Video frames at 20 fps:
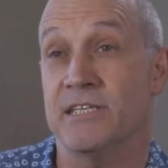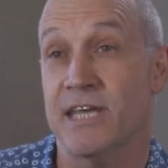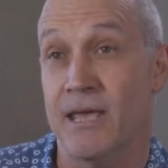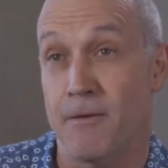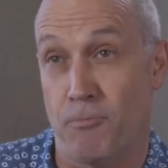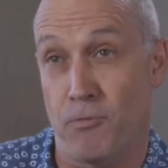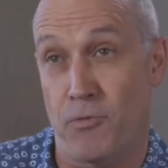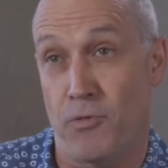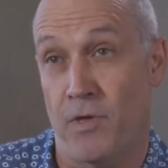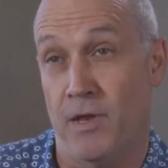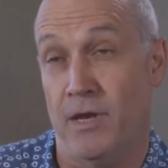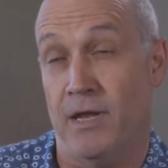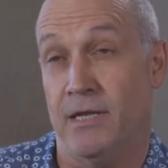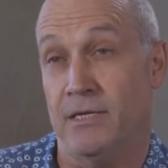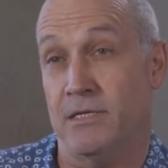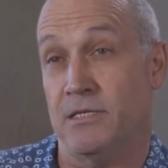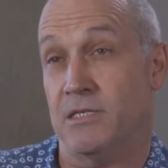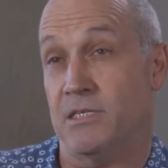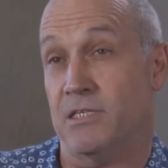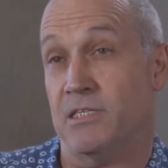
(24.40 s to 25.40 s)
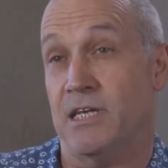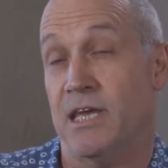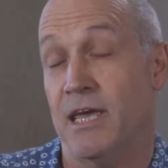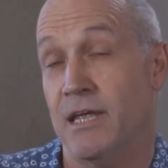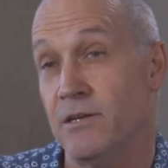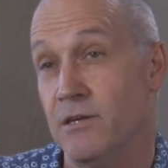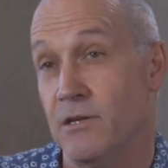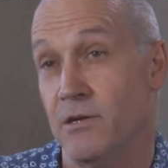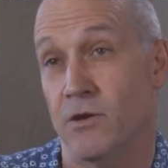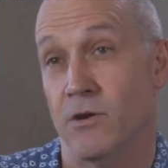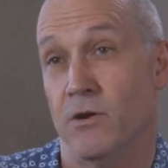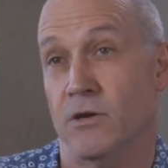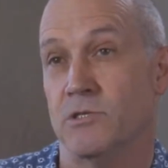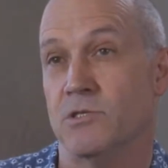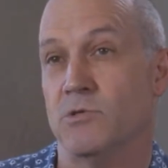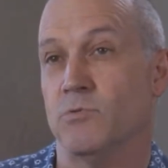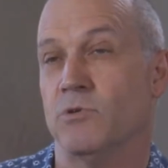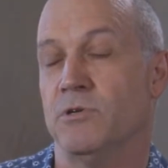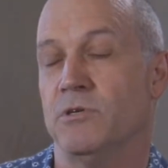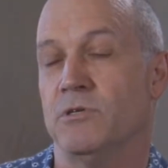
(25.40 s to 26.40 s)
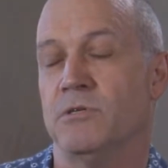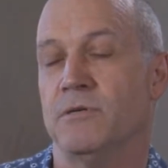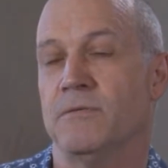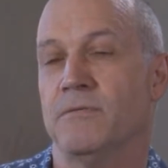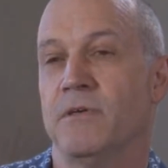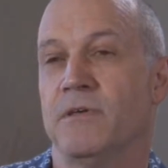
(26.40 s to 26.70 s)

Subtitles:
depth in understanding God's Word,